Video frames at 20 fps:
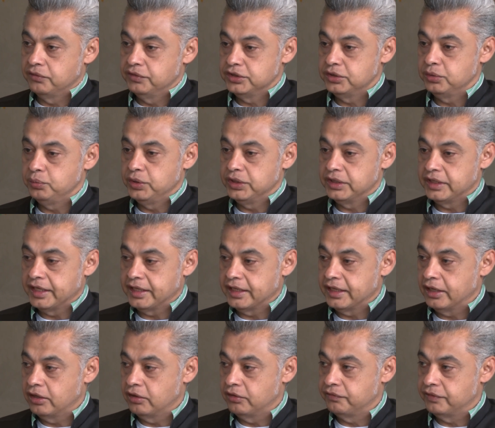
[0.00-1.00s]
obviously we take
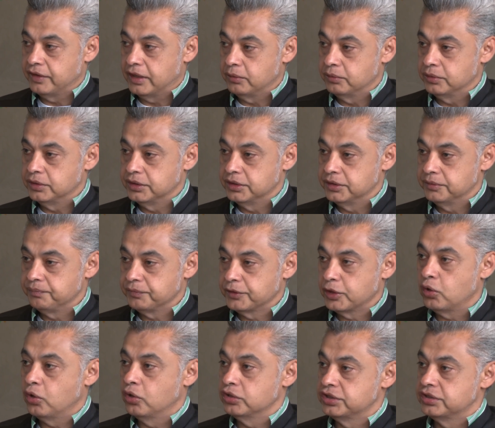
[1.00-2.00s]
care of our
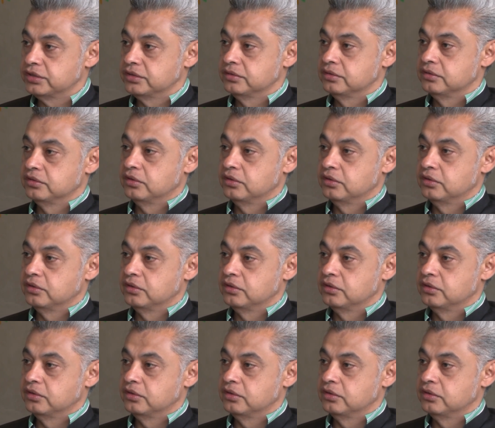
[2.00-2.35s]
costs